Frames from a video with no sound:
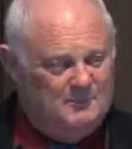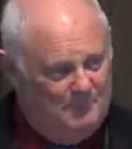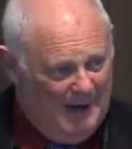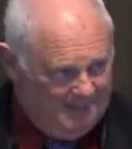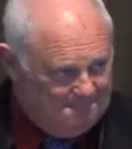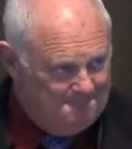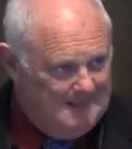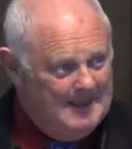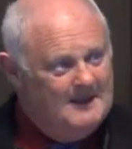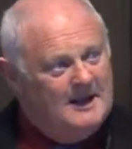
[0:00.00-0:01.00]
But
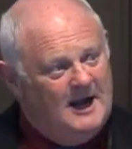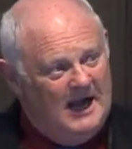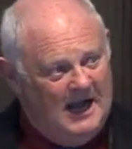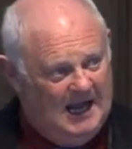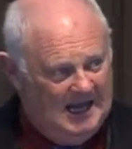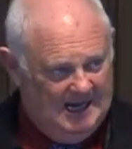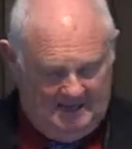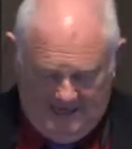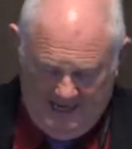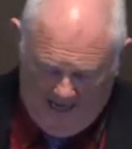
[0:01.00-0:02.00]

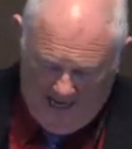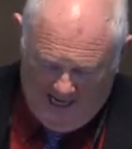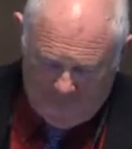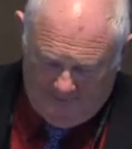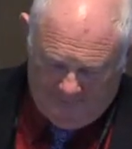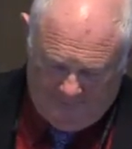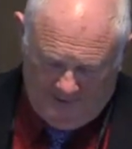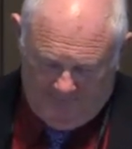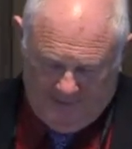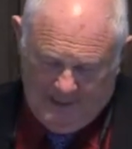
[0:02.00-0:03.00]
uh, I, I, am a
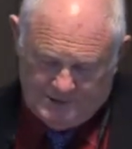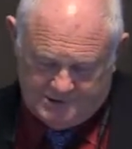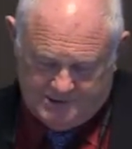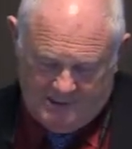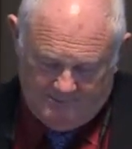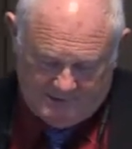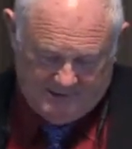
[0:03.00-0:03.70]
fully fledged, uh, I was a